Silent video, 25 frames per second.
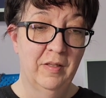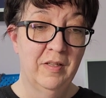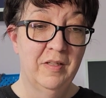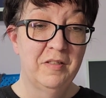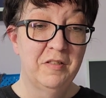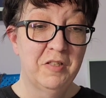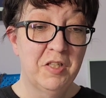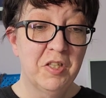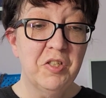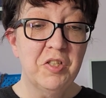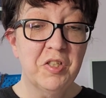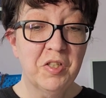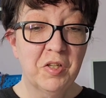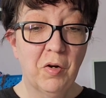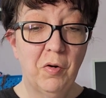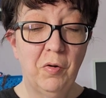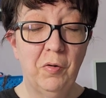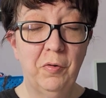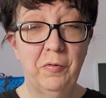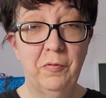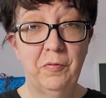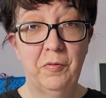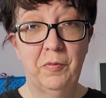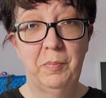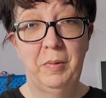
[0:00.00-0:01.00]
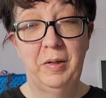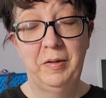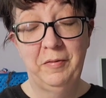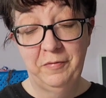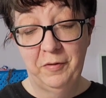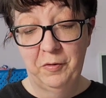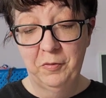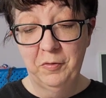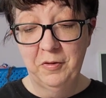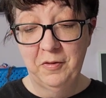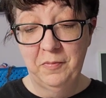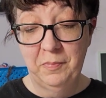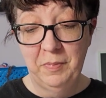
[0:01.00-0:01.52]
stitching goals for my
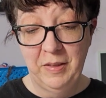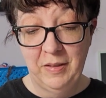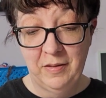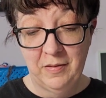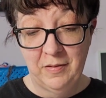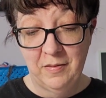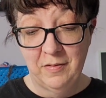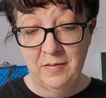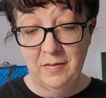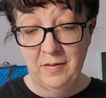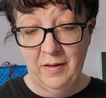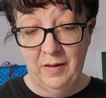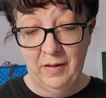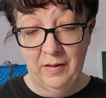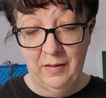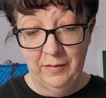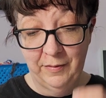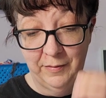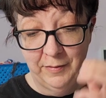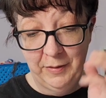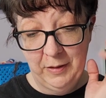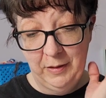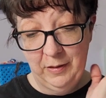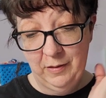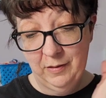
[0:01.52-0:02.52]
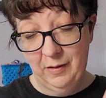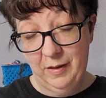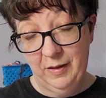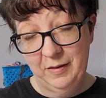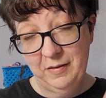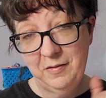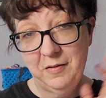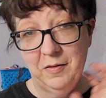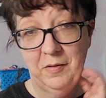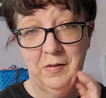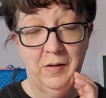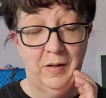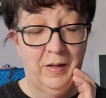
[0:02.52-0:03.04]
focus pieces, and I
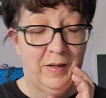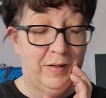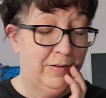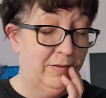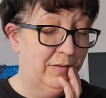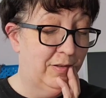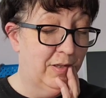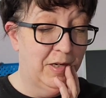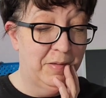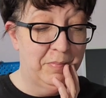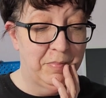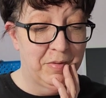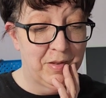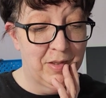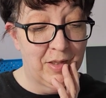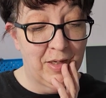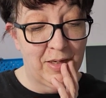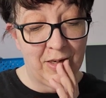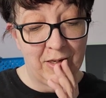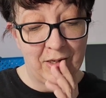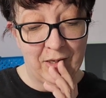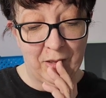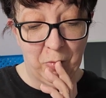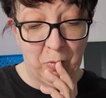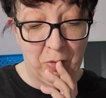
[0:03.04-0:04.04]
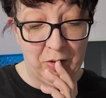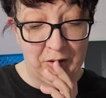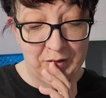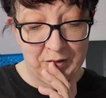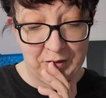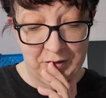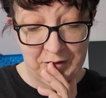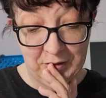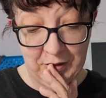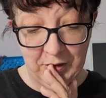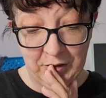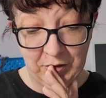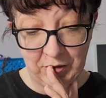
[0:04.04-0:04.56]
still had time of the day and I wanted to
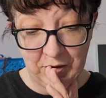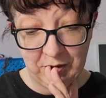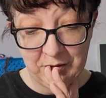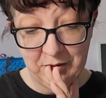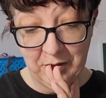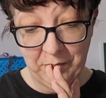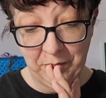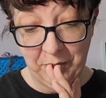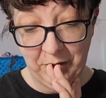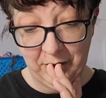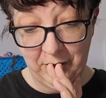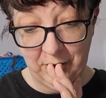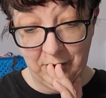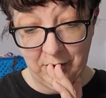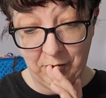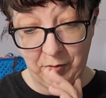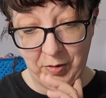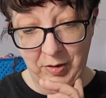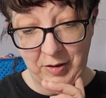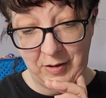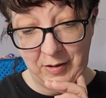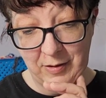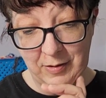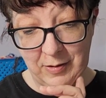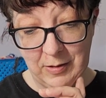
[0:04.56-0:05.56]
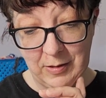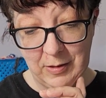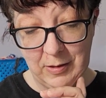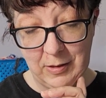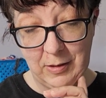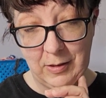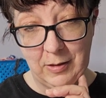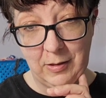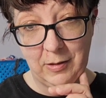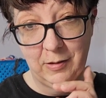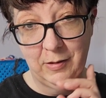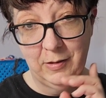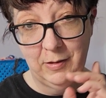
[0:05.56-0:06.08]
stitch on something, so I
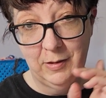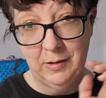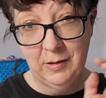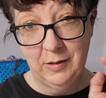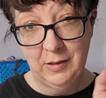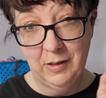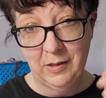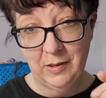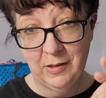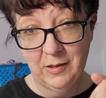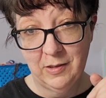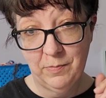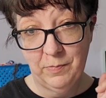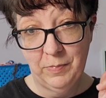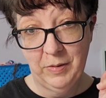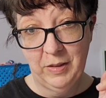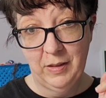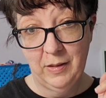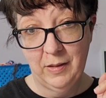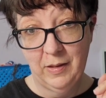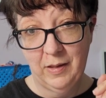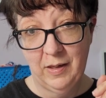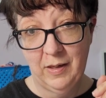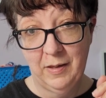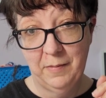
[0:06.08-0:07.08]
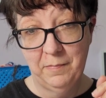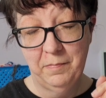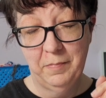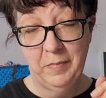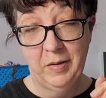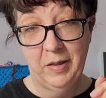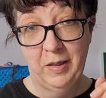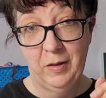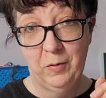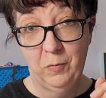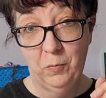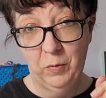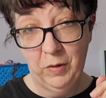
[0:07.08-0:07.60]
did a spin on
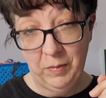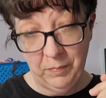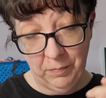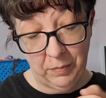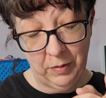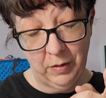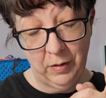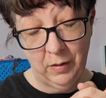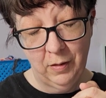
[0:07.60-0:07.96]
my whip